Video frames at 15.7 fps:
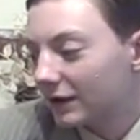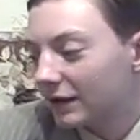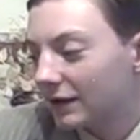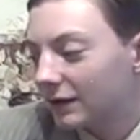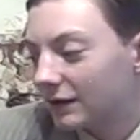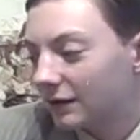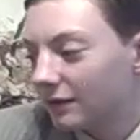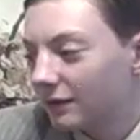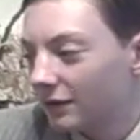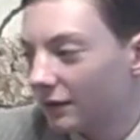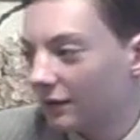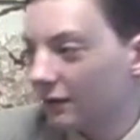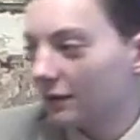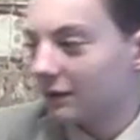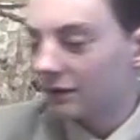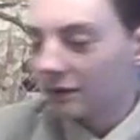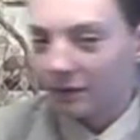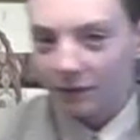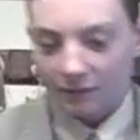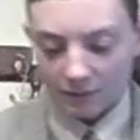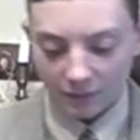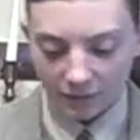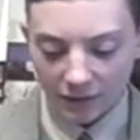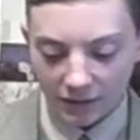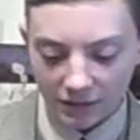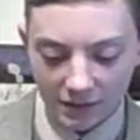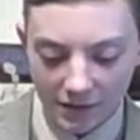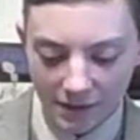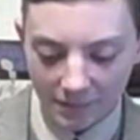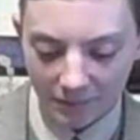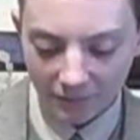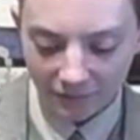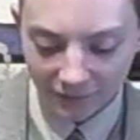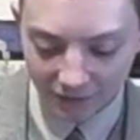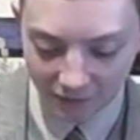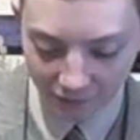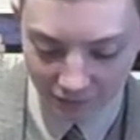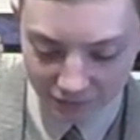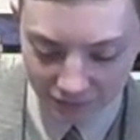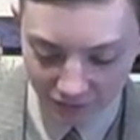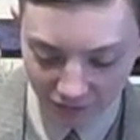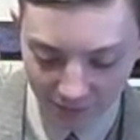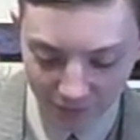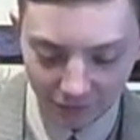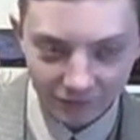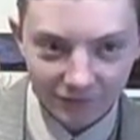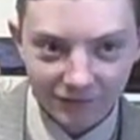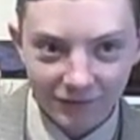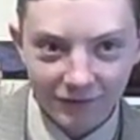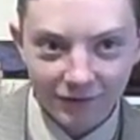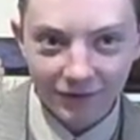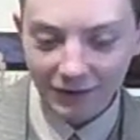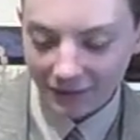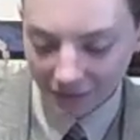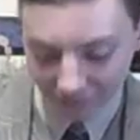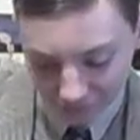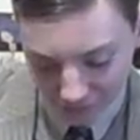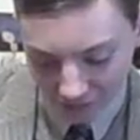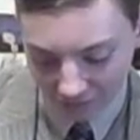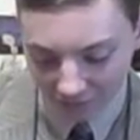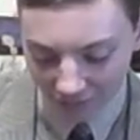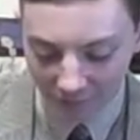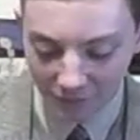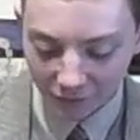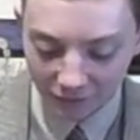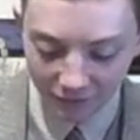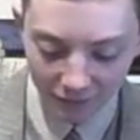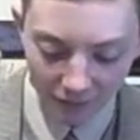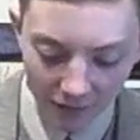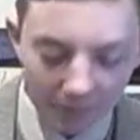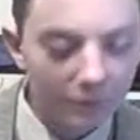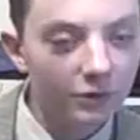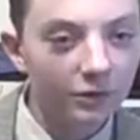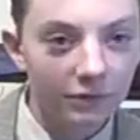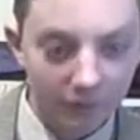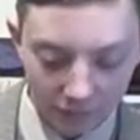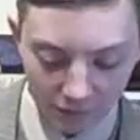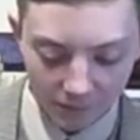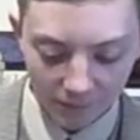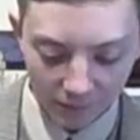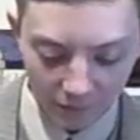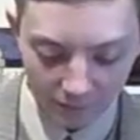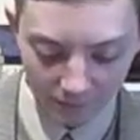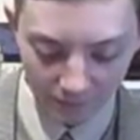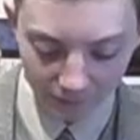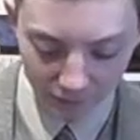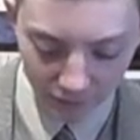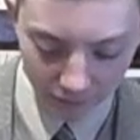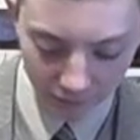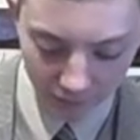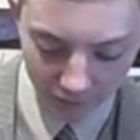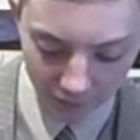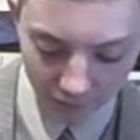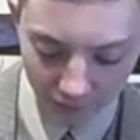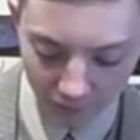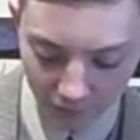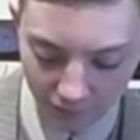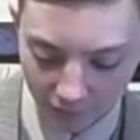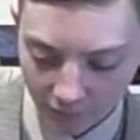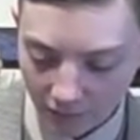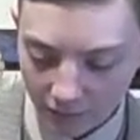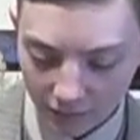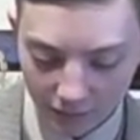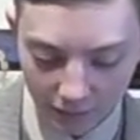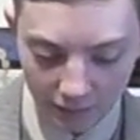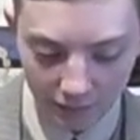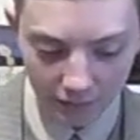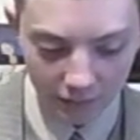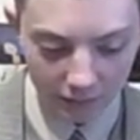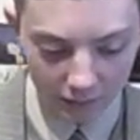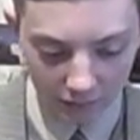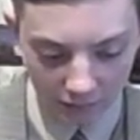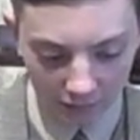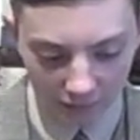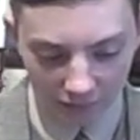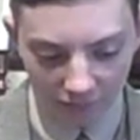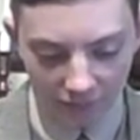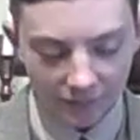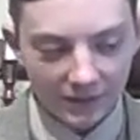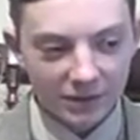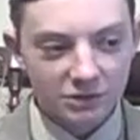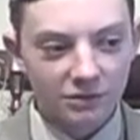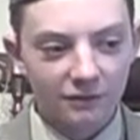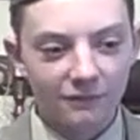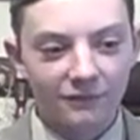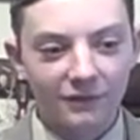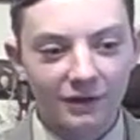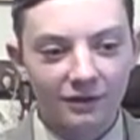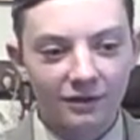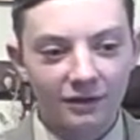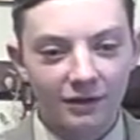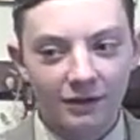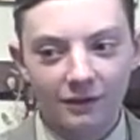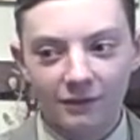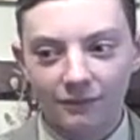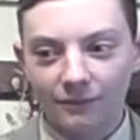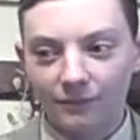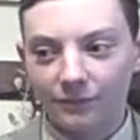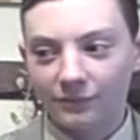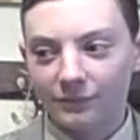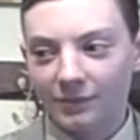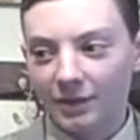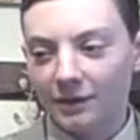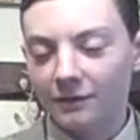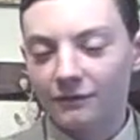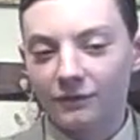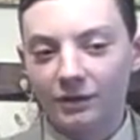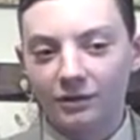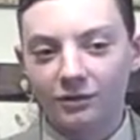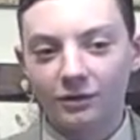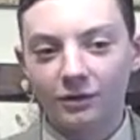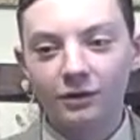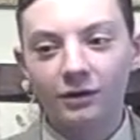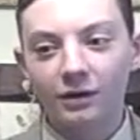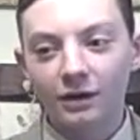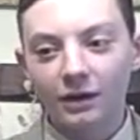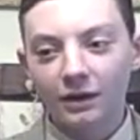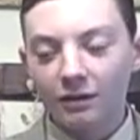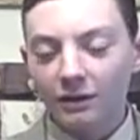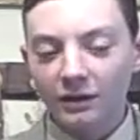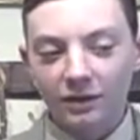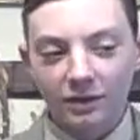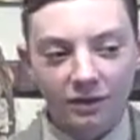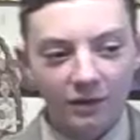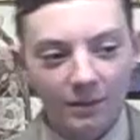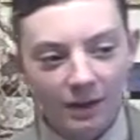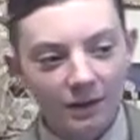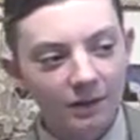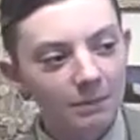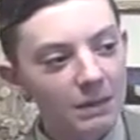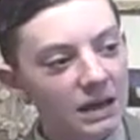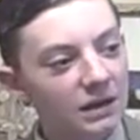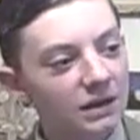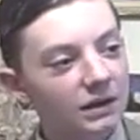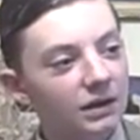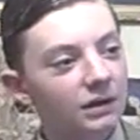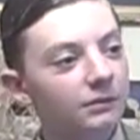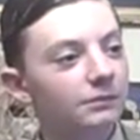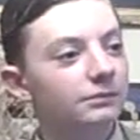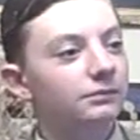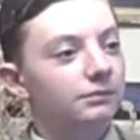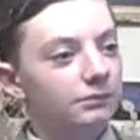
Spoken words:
I got a napkin right here. I just spilled the time. No, I'm good. No worries. Yeah, because I want to make sure everything's good. Let's see, am I going to make it in?